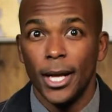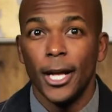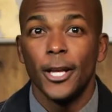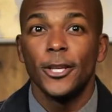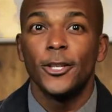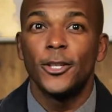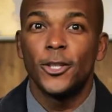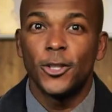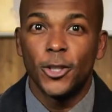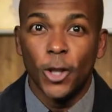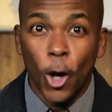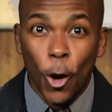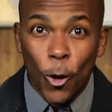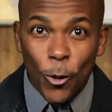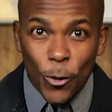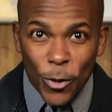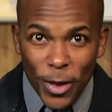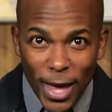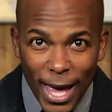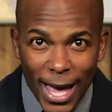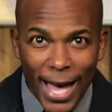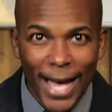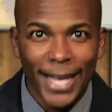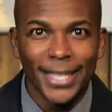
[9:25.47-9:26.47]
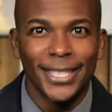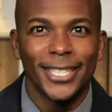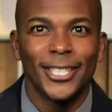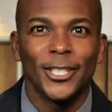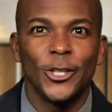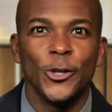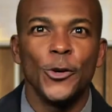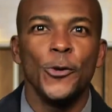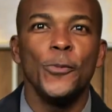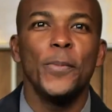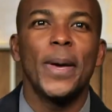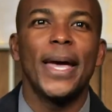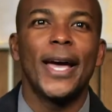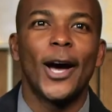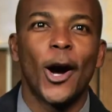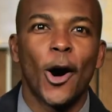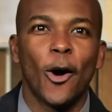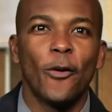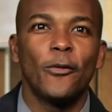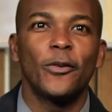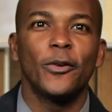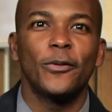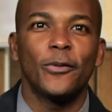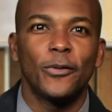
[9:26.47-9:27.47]
so that you may
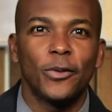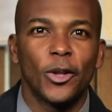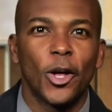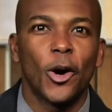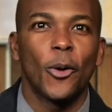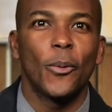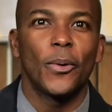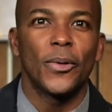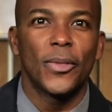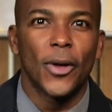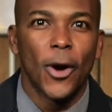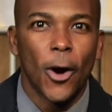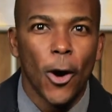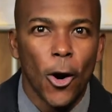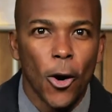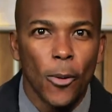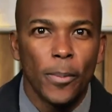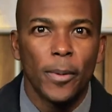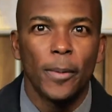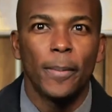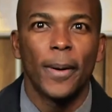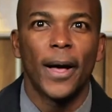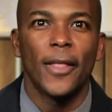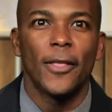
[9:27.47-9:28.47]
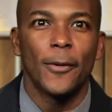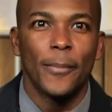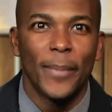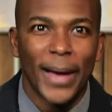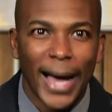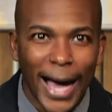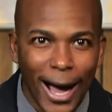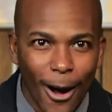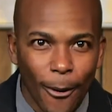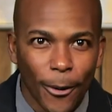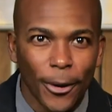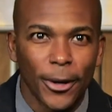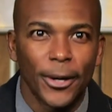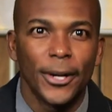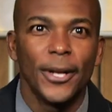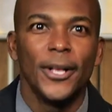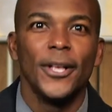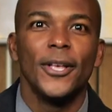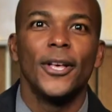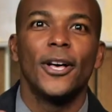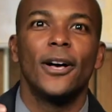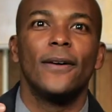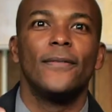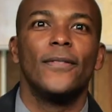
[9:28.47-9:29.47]
overflow with hope by the power
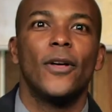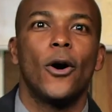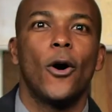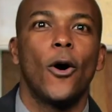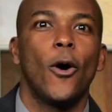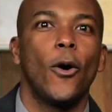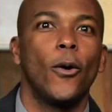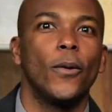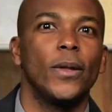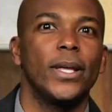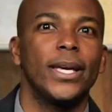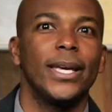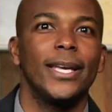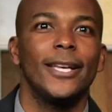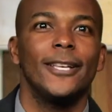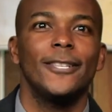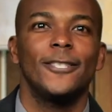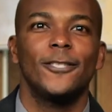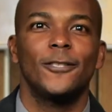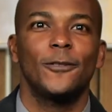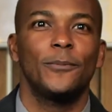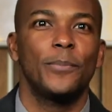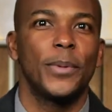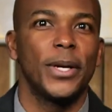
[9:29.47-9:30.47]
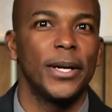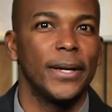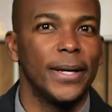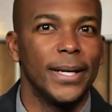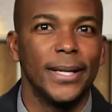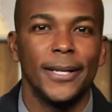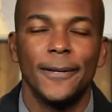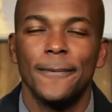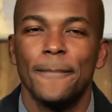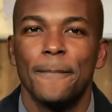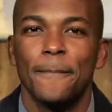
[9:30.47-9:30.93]
of the Holy Spirit.